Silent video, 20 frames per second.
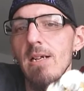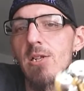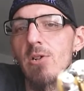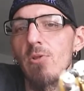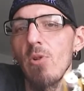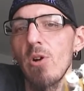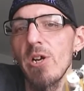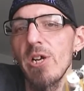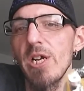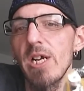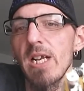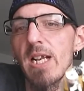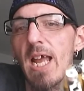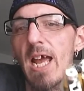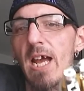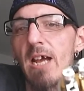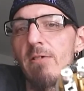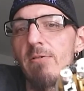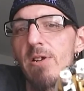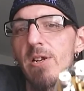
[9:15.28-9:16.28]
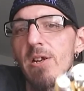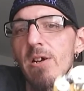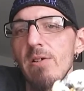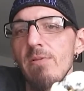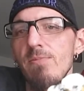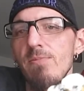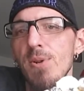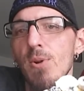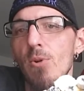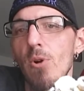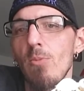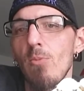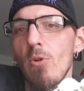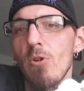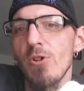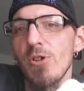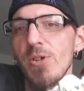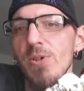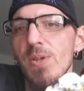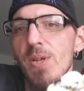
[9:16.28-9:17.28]
to where you can have, you know, squirt
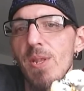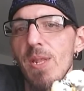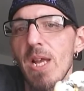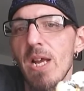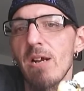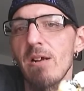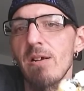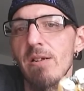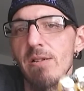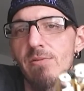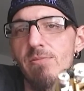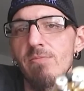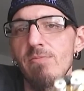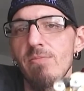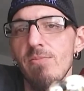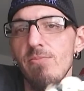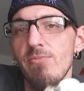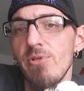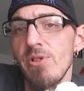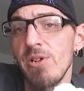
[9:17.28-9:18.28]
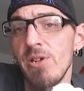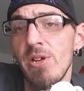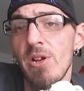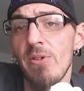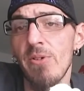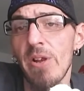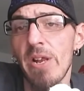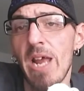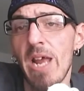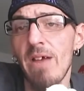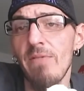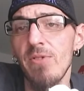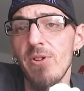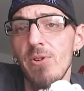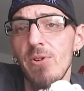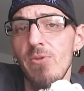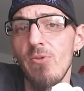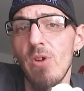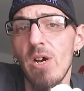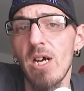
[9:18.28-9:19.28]
more juice in there, and you don't have
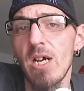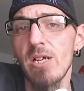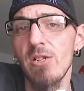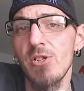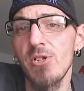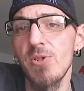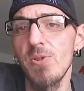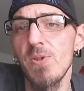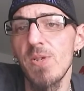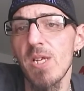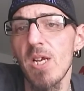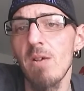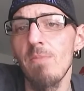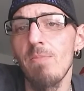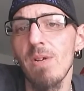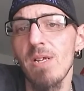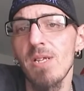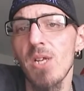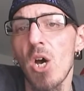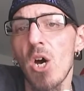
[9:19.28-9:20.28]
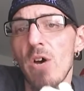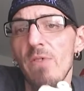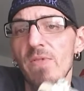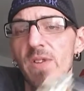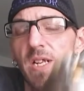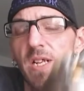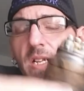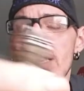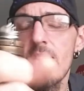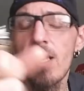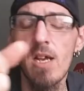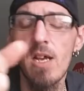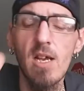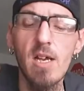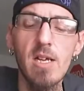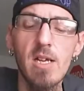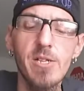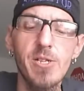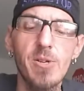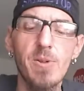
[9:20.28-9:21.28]
to juice up as often.
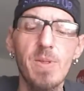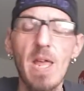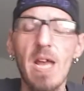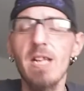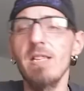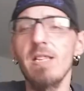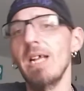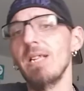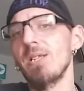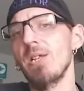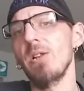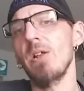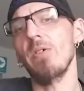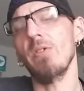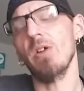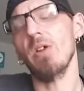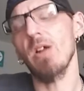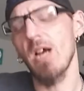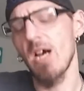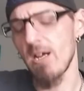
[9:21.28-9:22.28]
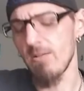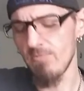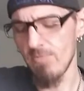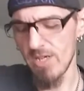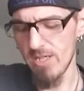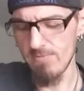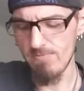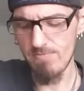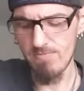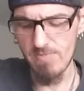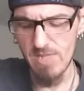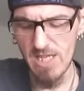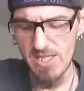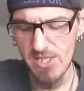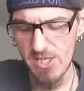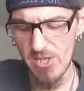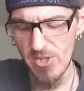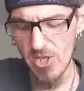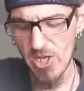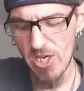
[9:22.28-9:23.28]
So that's another con, but
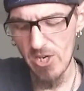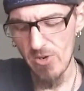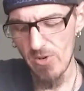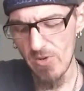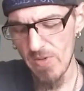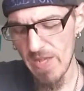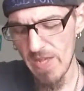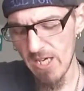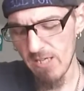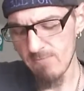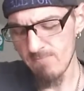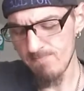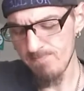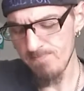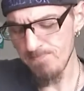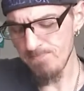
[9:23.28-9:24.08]
that's neither here nor there.